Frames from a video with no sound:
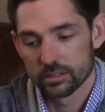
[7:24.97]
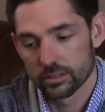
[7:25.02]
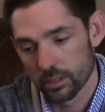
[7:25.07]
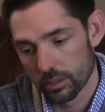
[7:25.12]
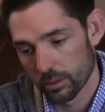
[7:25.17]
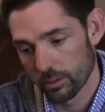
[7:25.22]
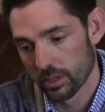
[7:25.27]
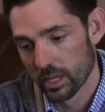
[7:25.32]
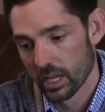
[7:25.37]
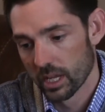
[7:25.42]

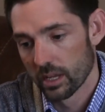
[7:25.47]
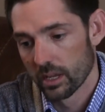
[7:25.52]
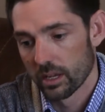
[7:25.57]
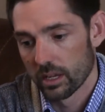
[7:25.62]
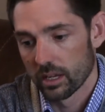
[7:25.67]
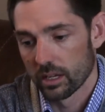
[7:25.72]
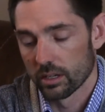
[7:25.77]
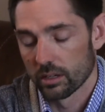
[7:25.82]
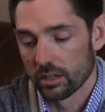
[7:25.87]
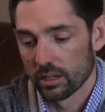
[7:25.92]
So
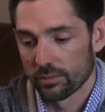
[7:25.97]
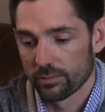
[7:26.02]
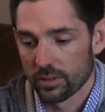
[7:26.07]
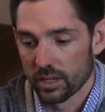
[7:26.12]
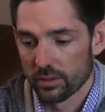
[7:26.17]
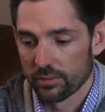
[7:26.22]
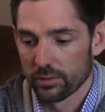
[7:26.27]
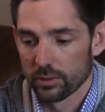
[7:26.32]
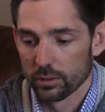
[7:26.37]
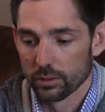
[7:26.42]
you know,
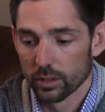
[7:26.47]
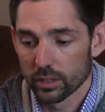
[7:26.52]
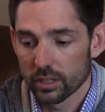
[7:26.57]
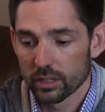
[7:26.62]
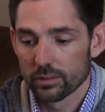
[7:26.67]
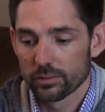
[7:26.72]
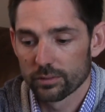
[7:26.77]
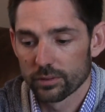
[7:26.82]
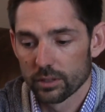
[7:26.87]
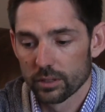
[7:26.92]
if you're
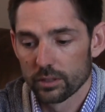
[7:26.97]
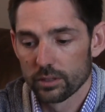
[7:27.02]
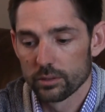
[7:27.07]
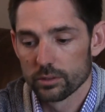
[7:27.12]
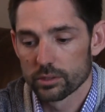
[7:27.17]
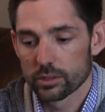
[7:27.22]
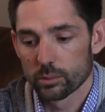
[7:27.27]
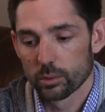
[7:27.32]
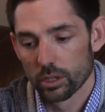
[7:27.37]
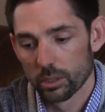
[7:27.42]
looking for a
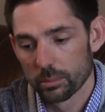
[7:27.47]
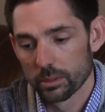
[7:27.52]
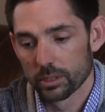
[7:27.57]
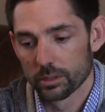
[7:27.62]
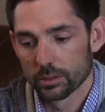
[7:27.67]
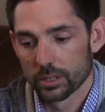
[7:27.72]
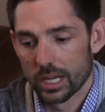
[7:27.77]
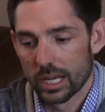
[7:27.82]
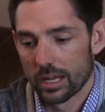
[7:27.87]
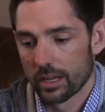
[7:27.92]
new square
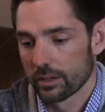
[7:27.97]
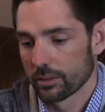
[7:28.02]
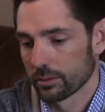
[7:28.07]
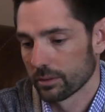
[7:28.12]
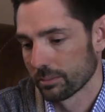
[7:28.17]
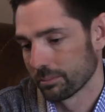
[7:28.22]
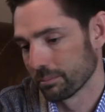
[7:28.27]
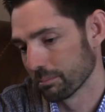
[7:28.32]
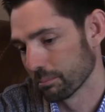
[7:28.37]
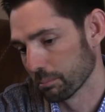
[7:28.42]
bill rod
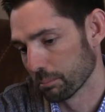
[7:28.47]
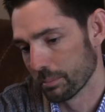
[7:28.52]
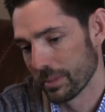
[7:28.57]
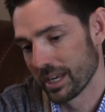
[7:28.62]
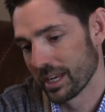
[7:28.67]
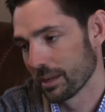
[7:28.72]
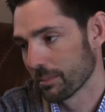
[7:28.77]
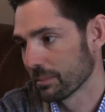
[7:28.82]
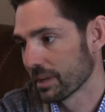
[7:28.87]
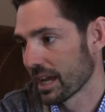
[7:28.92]
or
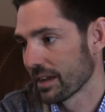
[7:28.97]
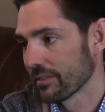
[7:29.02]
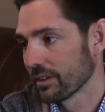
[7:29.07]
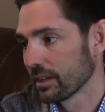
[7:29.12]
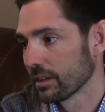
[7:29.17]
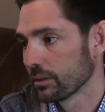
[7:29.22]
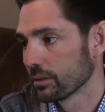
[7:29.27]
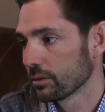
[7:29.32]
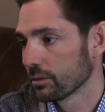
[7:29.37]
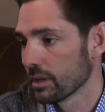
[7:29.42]
medium
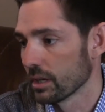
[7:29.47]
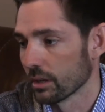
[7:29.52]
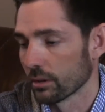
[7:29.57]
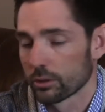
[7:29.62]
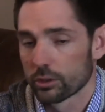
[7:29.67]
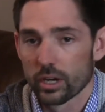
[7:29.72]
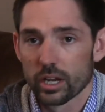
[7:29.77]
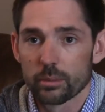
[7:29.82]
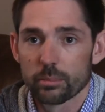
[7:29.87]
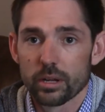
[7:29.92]
diving, you
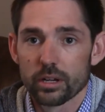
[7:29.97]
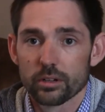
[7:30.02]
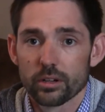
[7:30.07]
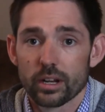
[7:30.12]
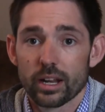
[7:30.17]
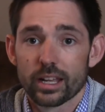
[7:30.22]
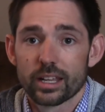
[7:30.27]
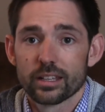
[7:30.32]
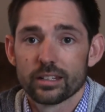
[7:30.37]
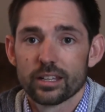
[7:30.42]
know, crankbait
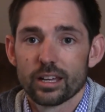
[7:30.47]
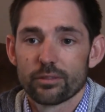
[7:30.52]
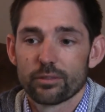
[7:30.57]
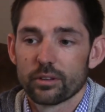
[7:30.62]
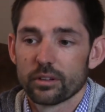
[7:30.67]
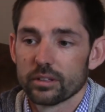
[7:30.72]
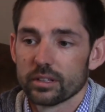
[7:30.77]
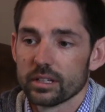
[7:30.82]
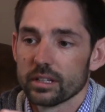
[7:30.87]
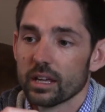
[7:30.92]
rod, I can
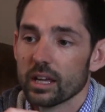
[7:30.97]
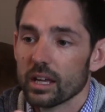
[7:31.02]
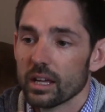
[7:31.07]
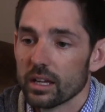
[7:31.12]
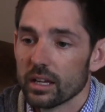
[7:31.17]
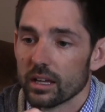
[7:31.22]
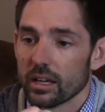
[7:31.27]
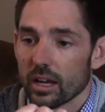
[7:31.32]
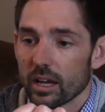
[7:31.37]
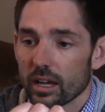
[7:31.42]
definitely
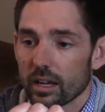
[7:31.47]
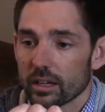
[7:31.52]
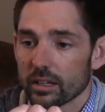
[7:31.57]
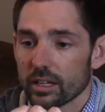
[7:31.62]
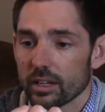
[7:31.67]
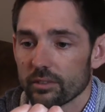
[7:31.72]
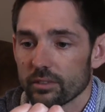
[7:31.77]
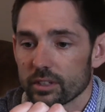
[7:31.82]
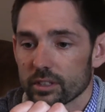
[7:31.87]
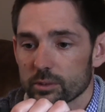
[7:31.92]

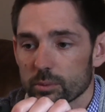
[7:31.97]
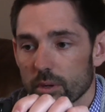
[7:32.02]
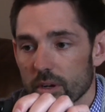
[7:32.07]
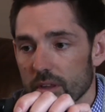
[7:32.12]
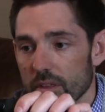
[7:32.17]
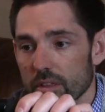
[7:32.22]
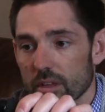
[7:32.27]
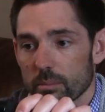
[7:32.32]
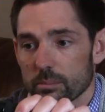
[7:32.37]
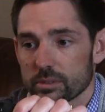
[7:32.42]
give this one
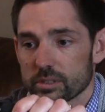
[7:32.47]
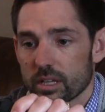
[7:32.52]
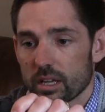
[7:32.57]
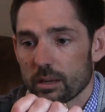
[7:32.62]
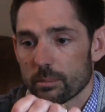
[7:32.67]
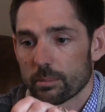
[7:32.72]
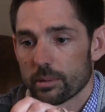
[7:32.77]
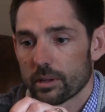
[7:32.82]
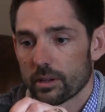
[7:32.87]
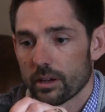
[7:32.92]
a thumbs
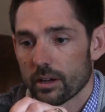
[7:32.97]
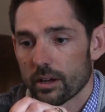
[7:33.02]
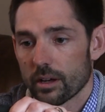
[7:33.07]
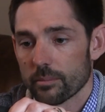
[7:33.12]
up.